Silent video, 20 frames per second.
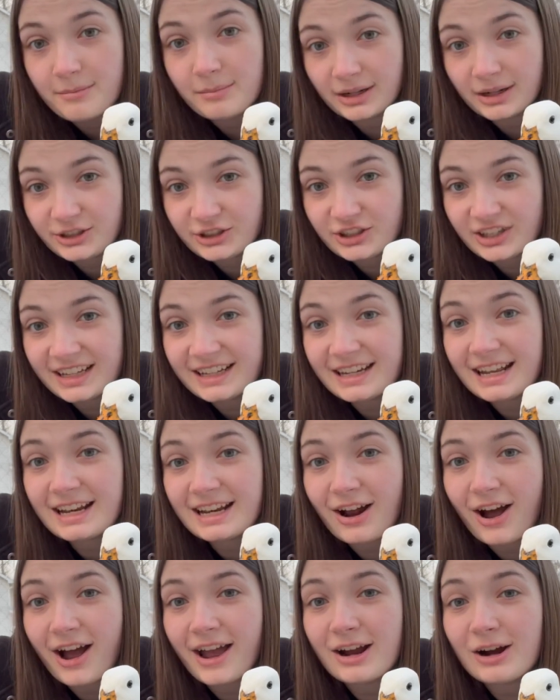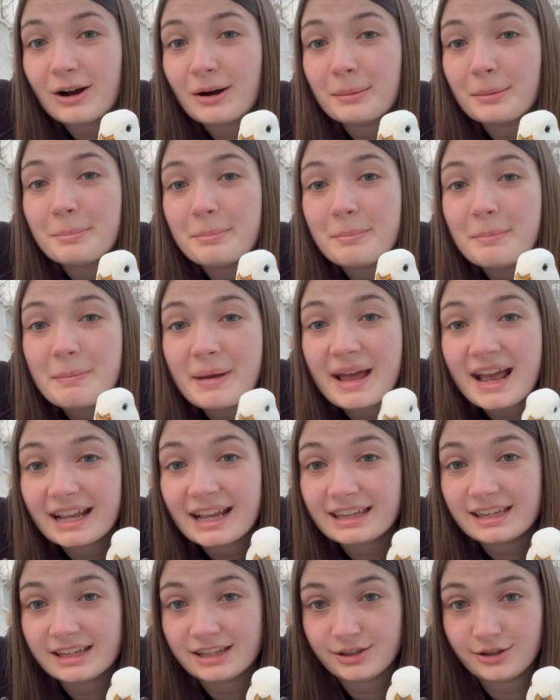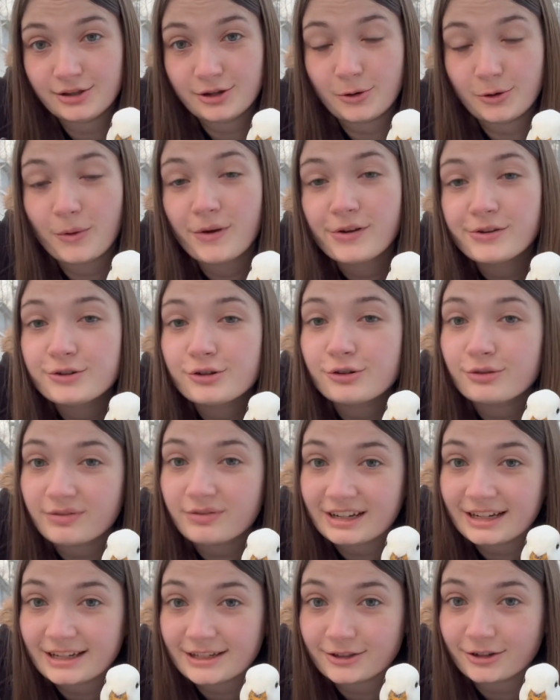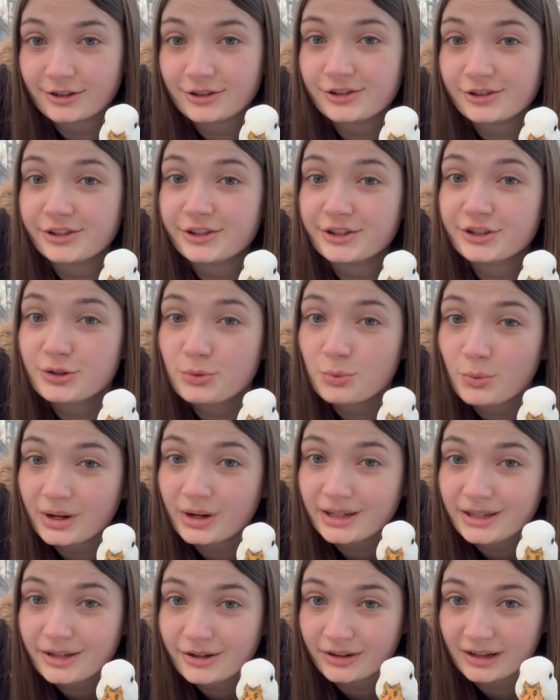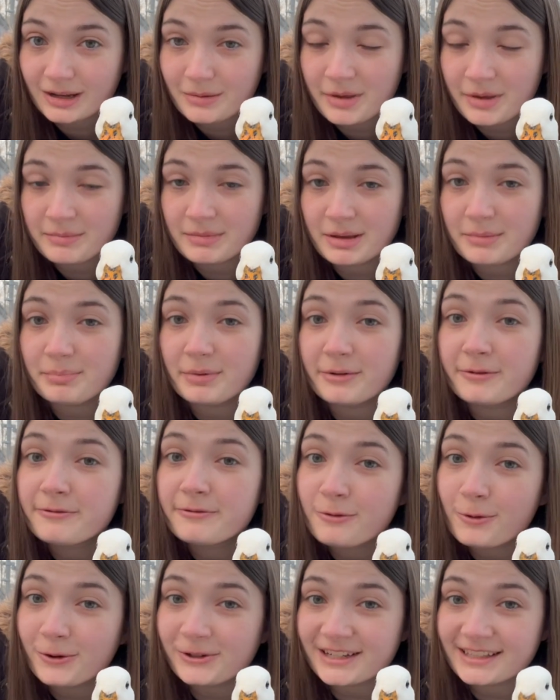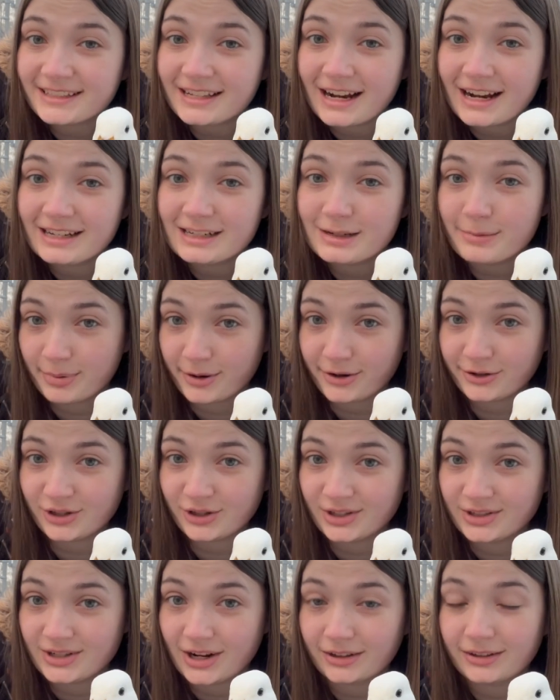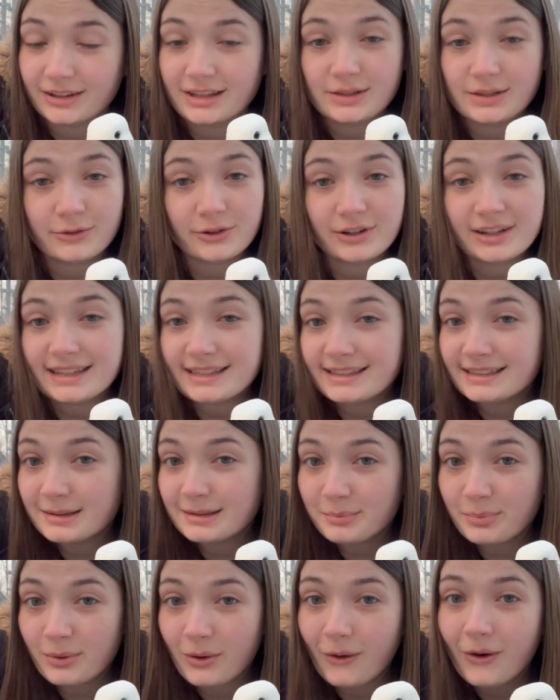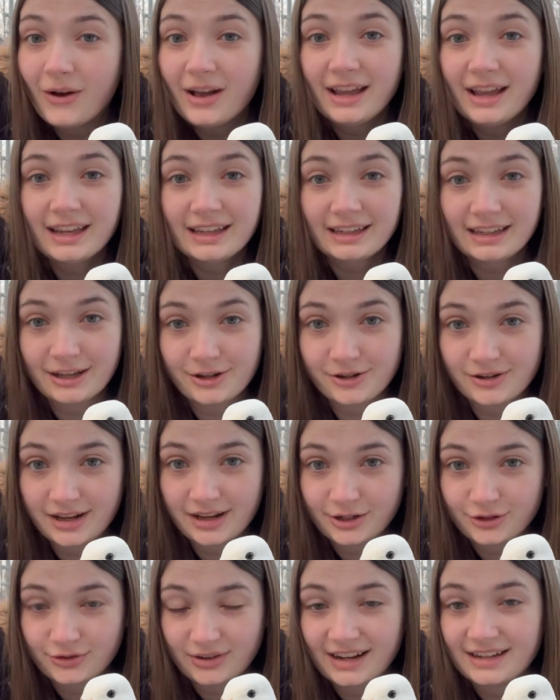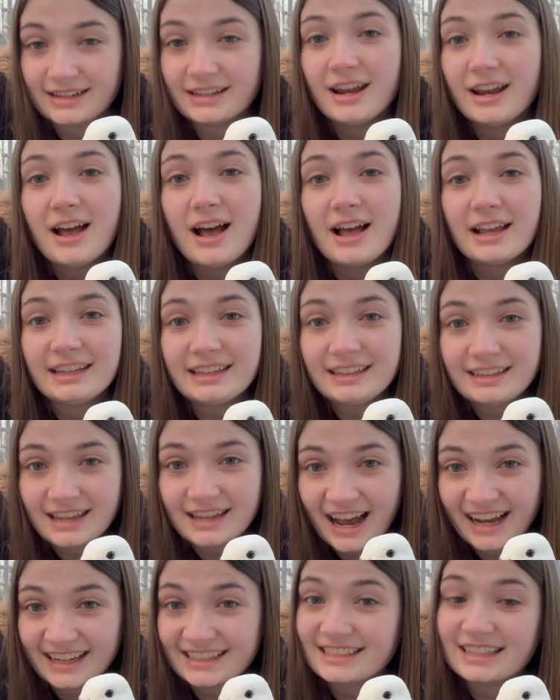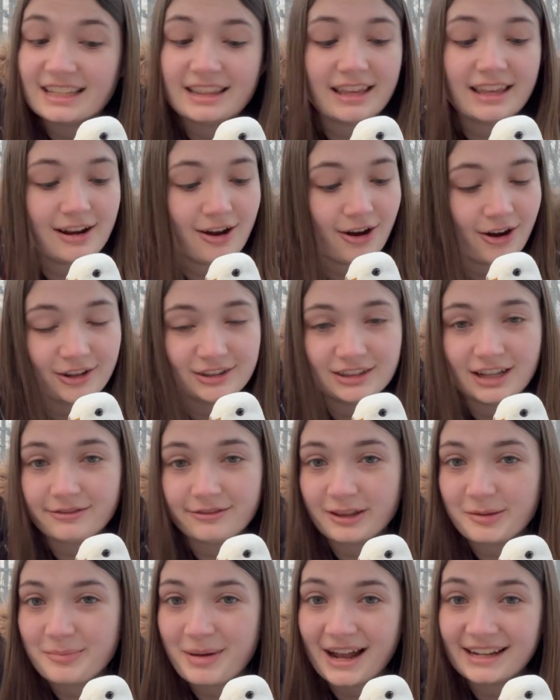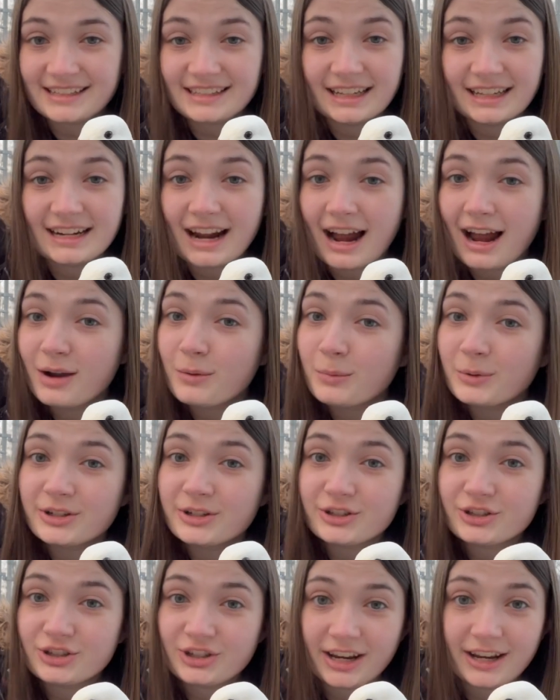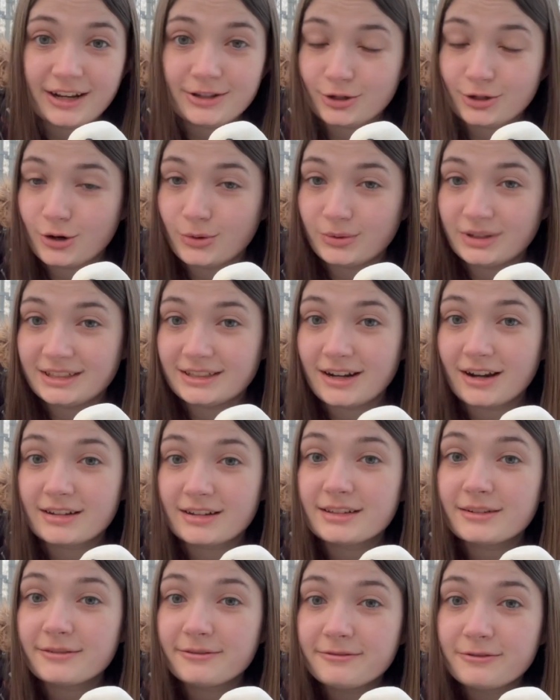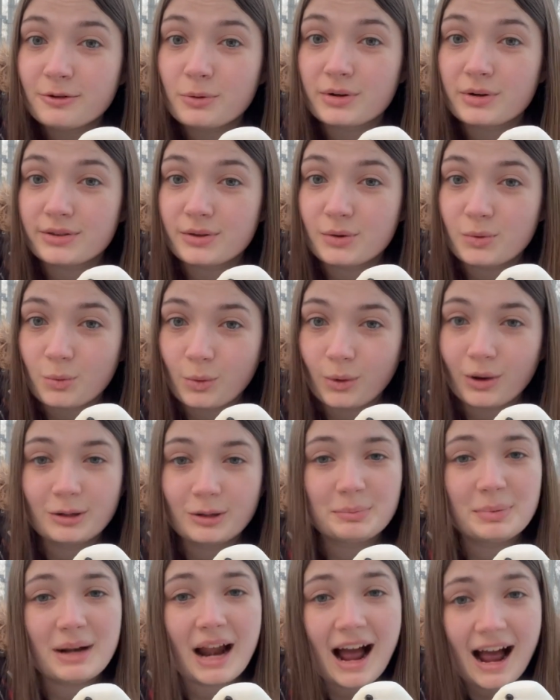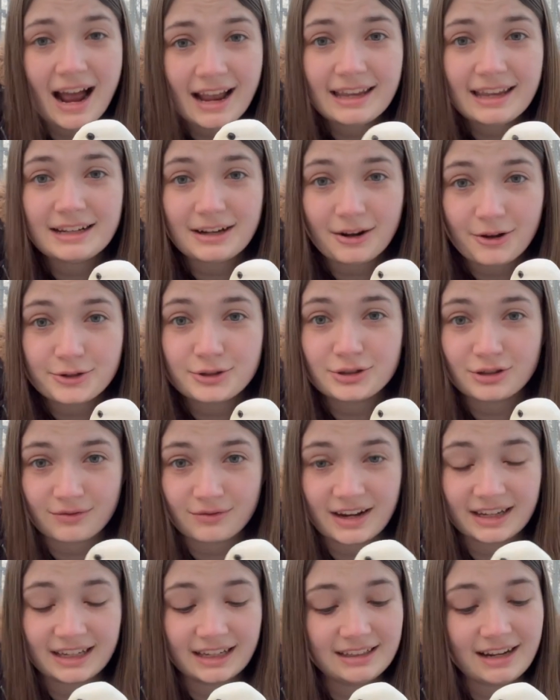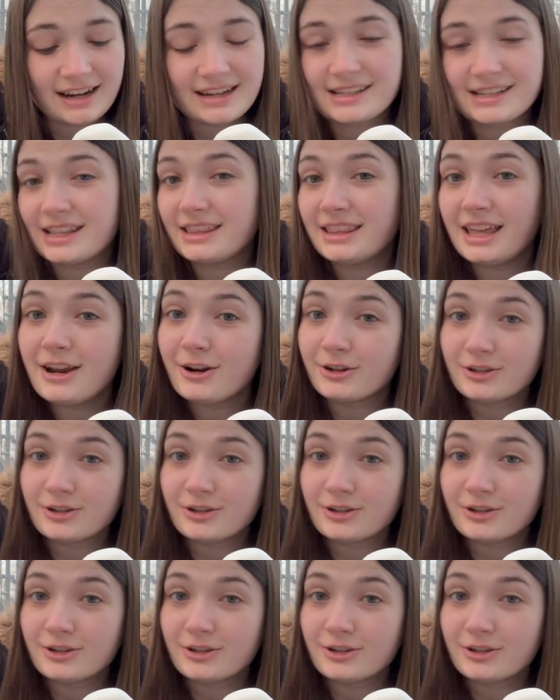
Munchkin and I are begging you to research this 20-year commitment before deciding to purchase ducklings for a simple internet trend. Yes, they are lovely pets, and I wouldn't change owning ducks for the world, but I can also recognize that they are